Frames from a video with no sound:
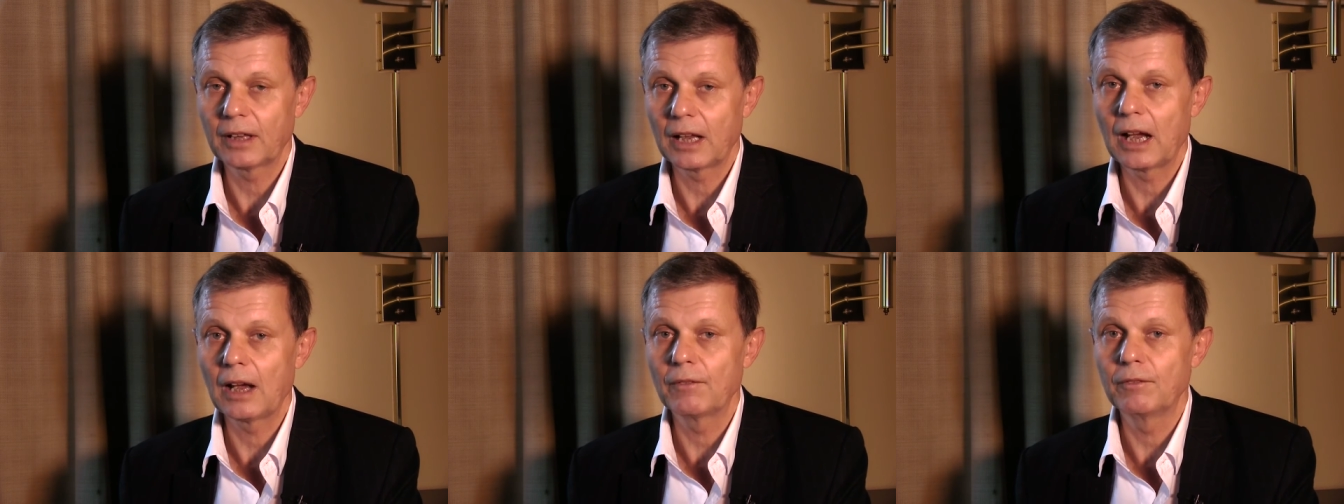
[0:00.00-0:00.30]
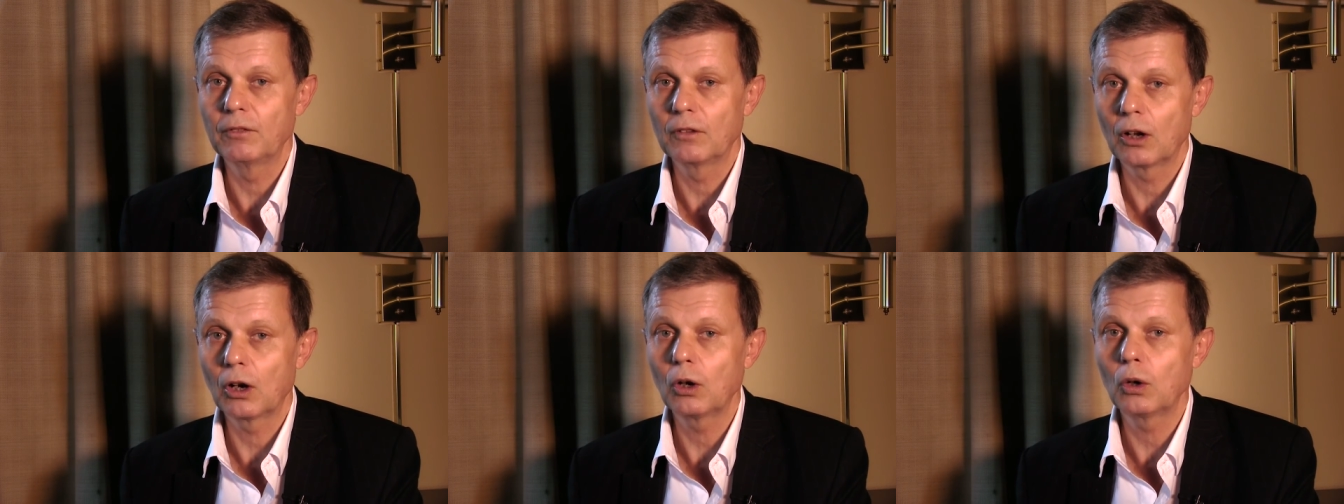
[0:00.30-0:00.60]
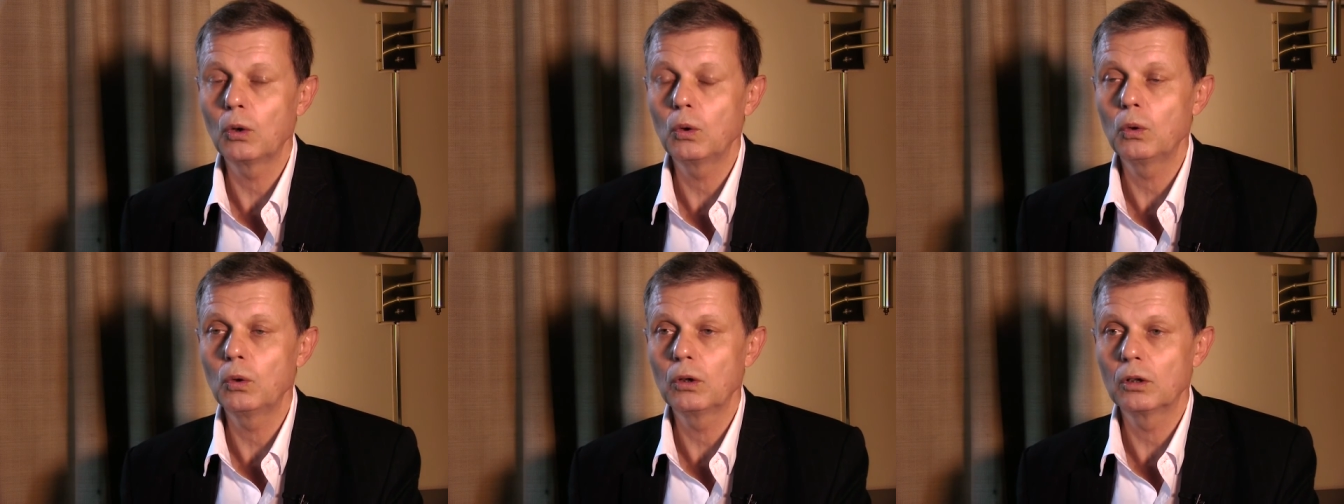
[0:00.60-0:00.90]
They have
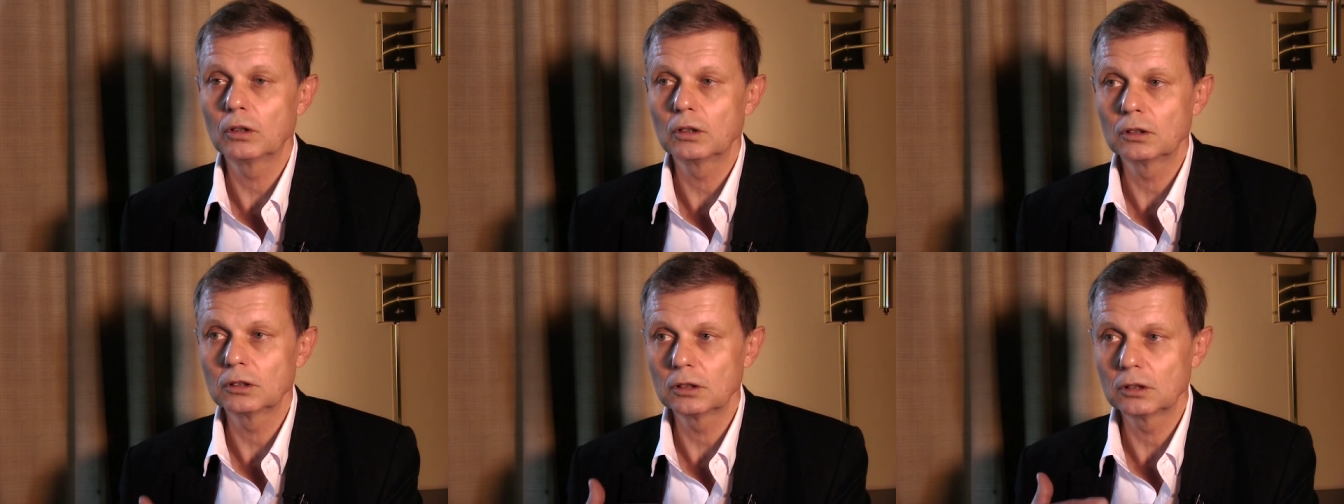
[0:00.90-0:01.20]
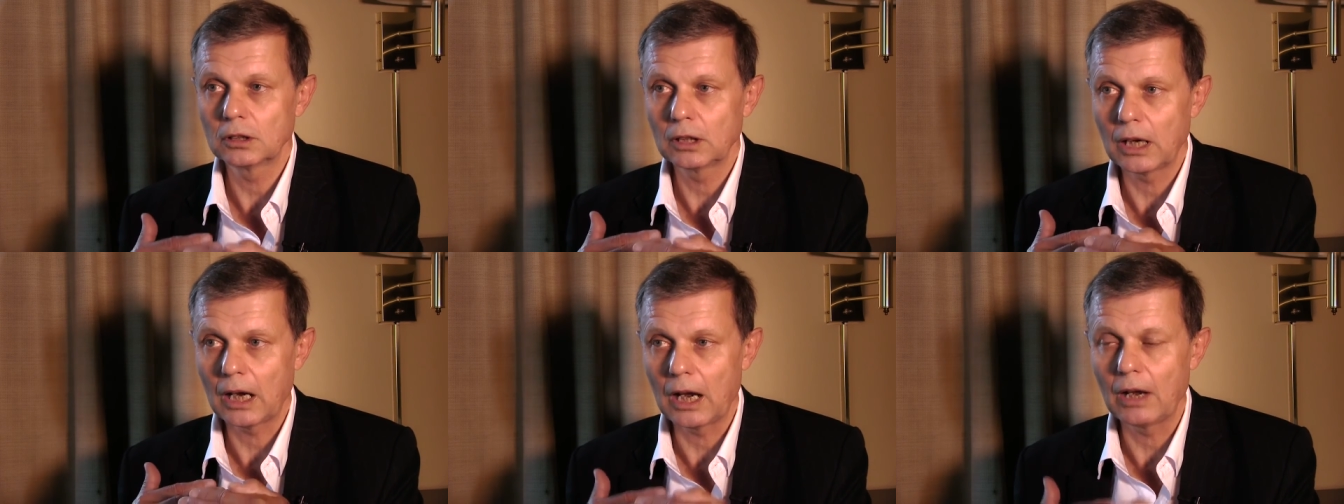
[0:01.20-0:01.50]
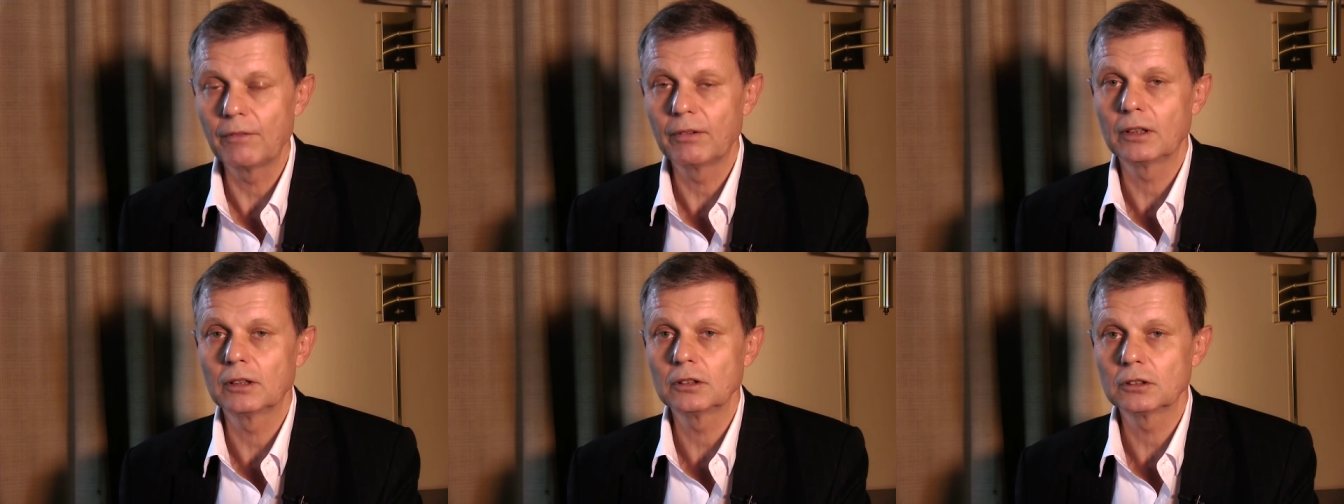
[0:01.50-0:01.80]
no
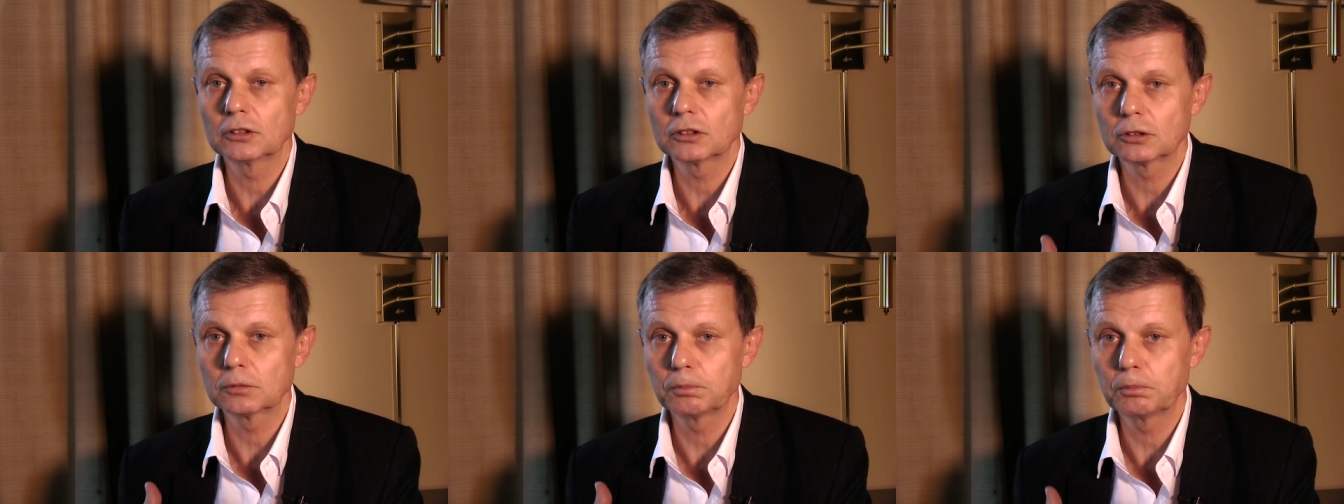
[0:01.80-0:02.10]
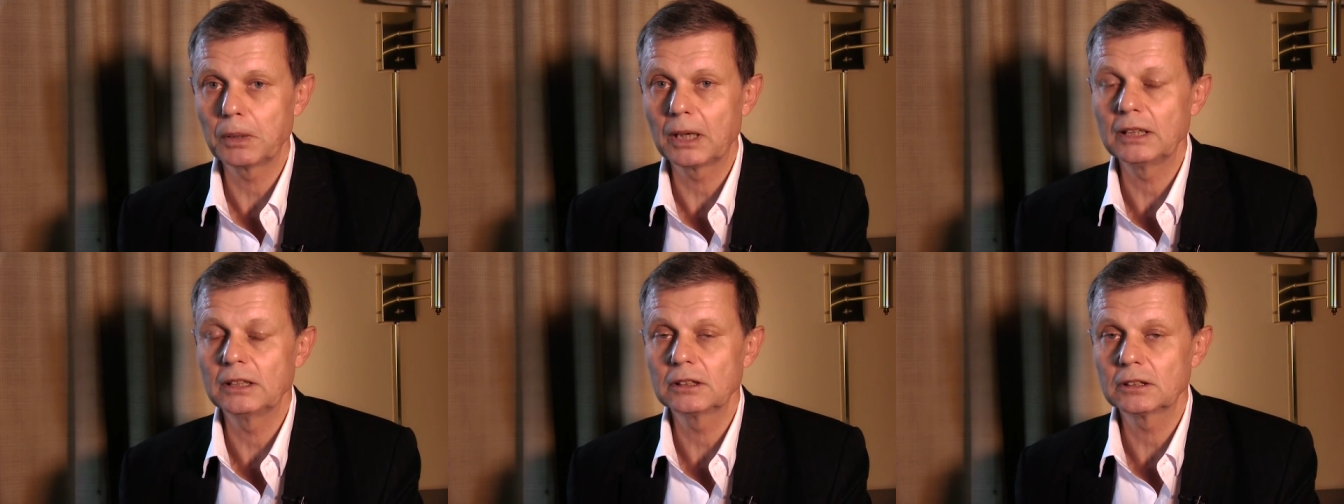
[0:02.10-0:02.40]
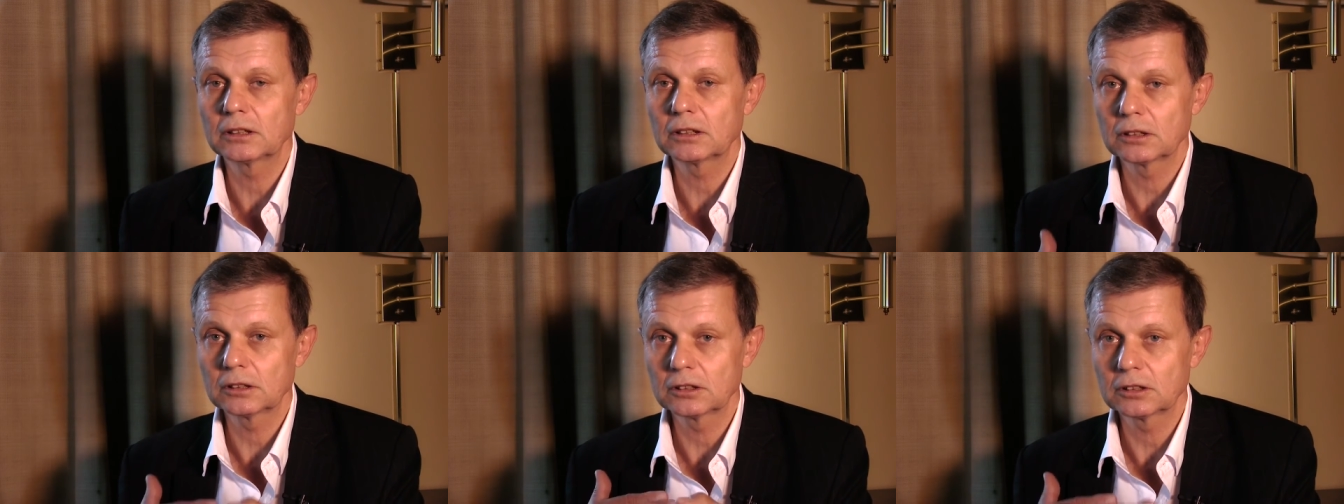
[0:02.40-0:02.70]

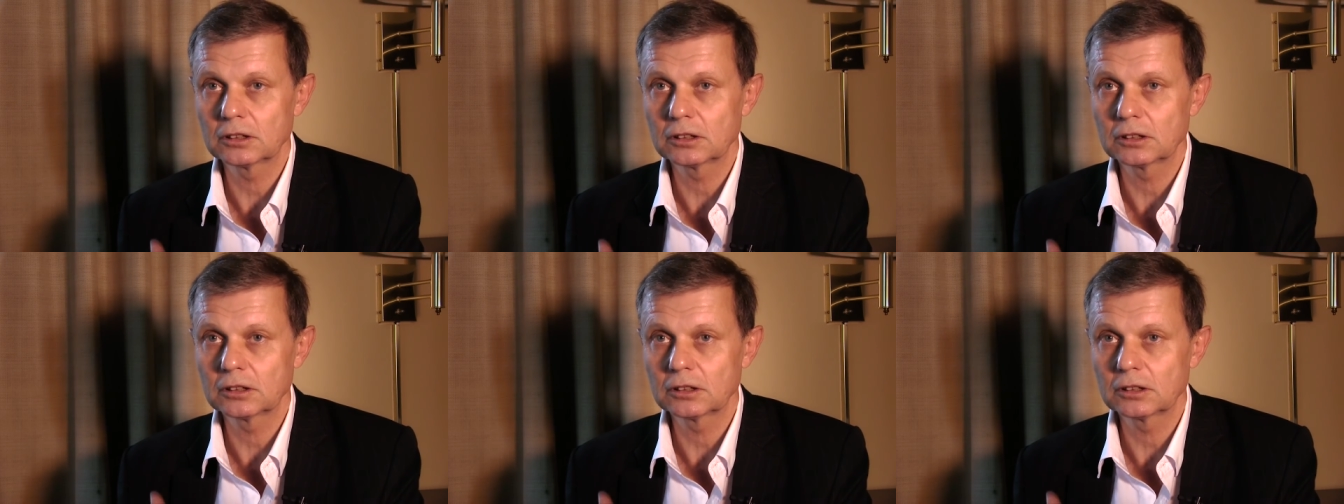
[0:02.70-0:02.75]
evidence-based